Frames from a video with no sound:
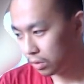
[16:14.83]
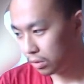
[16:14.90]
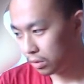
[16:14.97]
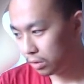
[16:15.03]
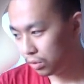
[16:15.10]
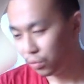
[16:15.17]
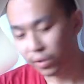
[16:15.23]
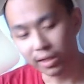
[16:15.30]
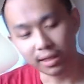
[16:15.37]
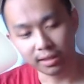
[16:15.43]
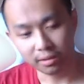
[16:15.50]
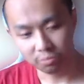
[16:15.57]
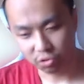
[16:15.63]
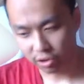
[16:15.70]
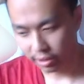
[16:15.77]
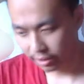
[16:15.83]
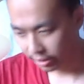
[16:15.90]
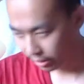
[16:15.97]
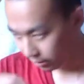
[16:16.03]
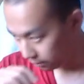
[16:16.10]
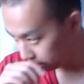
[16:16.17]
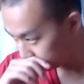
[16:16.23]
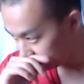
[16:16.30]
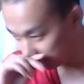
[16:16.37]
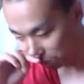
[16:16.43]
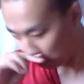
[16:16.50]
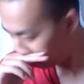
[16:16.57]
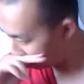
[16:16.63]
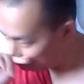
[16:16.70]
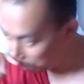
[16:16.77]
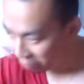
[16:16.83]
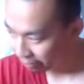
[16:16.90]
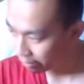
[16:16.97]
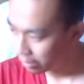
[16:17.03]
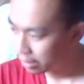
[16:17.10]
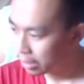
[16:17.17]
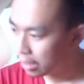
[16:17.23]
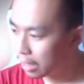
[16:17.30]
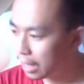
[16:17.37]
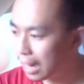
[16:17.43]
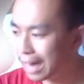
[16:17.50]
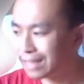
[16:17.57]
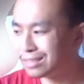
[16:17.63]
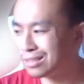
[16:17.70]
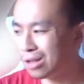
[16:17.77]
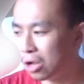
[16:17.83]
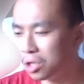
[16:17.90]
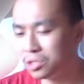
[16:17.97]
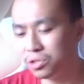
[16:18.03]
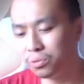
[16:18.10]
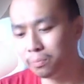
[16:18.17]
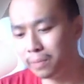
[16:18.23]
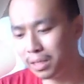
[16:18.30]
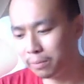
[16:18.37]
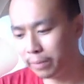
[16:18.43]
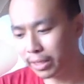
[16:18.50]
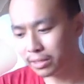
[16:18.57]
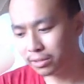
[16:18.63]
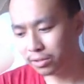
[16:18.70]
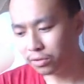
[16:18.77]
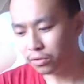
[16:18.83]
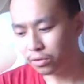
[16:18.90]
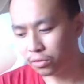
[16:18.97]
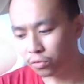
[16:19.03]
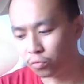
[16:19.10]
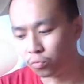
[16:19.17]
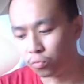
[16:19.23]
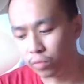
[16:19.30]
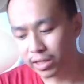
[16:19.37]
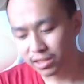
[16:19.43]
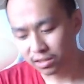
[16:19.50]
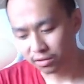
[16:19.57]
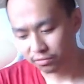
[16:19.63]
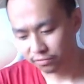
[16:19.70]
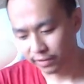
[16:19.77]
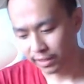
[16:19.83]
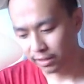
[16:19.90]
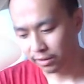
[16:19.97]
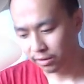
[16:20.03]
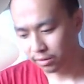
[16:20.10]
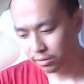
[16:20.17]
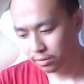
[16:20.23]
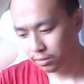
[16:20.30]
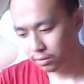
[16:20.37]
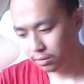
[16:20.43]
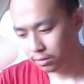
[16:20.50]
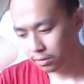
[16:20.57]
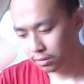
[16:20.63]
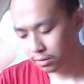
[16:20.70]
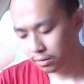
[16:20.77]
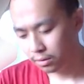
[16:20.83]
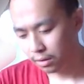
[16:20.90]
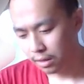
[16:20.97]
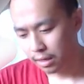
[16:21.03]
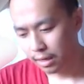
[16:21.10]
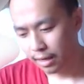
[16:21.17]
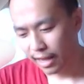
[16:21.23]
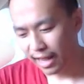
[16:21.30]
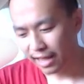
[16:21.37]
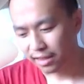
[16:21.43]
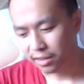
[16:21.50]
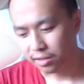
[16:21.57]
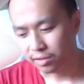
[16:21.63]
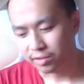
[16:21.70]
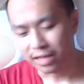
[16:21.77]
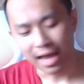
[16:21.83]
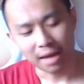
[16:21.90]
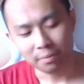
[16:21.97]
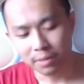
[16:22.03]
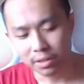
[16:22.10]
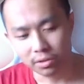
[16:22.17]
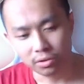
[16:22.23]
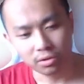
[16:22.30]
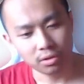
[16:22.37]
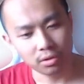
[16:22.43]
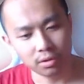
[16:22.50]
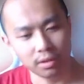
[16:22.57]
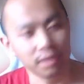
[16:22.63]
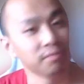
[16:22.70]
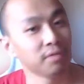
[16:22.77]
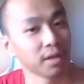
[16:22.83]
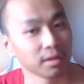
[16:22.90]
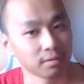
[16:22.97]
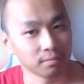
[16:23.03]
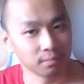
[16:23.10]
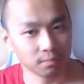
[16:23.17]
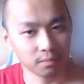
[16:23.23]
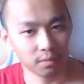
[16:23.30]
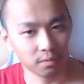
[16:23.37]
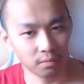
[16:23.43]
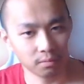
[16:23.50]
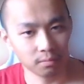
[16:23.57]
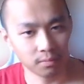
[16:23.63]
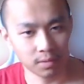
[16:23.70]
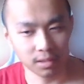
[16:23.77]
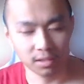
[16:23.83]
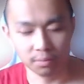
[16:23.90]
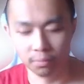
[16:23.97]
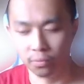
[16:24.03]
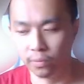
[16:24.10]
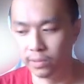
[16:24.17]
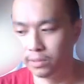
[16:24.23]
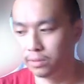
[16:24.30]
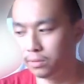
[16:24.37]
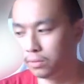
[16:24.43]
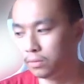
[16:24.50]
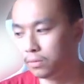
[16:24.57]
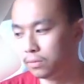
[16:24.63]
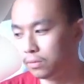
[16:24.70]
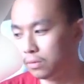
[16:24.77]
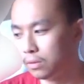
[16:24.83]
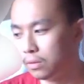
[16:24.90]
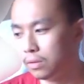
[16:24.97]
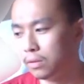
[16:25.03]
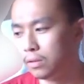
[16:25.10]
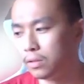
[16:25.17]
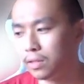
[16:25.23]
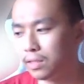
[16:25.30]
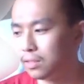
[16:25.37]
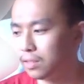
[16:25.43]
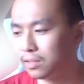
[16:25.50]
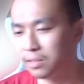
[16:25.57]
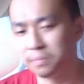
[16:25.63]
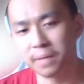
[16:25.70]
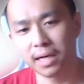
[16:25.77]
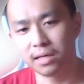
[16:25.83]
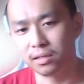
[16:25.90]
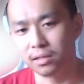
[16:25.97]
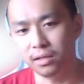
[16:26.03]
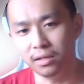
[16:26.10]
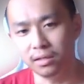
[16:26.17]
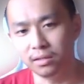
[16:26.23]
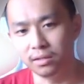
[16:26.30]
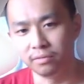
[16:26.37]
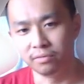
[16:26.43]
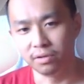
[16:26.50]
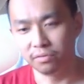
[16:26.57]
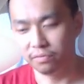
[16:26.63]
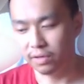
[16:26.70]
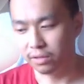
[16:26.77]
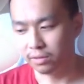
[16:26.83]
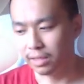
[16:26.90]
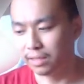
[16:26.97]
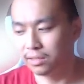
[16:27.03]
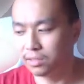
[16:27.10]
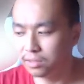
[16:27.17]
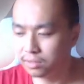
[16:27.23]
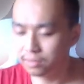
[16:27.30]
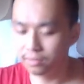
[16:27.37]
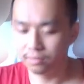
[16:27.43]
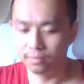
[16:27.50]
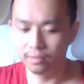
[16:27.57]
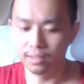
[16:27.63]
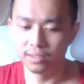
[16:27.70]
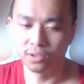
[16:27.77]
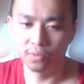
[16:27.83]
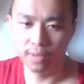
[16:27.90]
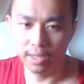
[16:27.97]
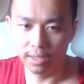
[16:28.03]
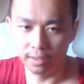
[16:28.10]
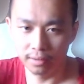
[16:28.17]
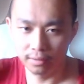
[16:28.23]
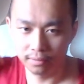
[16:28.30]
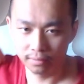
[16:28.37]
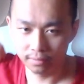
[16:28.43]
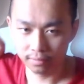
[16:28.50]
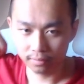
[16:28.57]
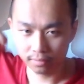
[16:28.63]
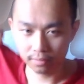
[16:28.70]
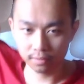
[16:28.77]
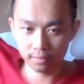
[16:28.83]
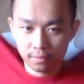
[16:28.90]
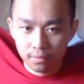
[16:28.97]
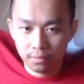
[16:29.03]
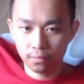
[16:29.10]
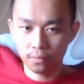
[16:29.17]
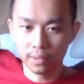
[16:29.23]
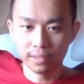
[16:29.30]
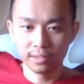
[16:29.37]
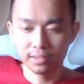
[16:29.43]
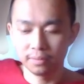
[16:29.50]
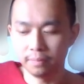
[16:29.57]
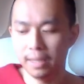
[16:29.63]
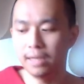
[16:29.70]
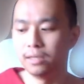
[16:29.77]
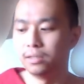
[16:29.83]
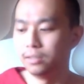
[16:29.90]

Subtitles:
you can let them try again. As long as you minimize the risk of failure and the damage if they disappoint, then it doesn't matter if they fail. Like, just, it's okay. Why does it matter?